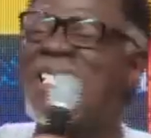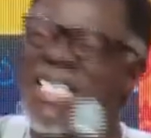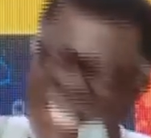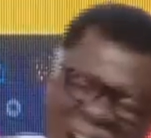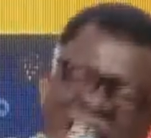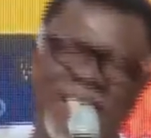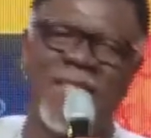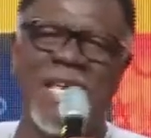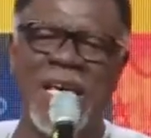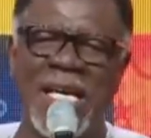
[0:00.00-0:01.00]
And the
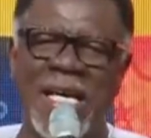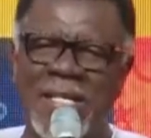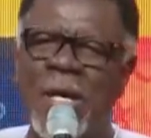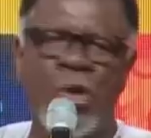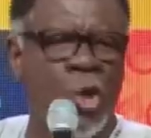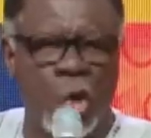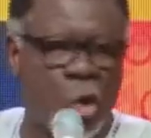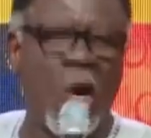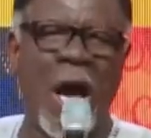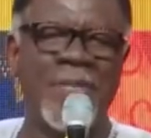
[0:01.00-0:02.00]
sad thing is,
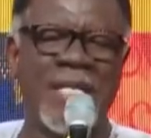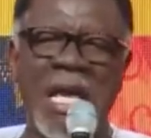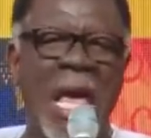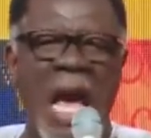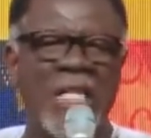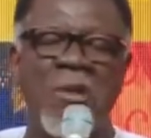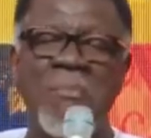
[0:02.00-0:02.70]
you grow up saying,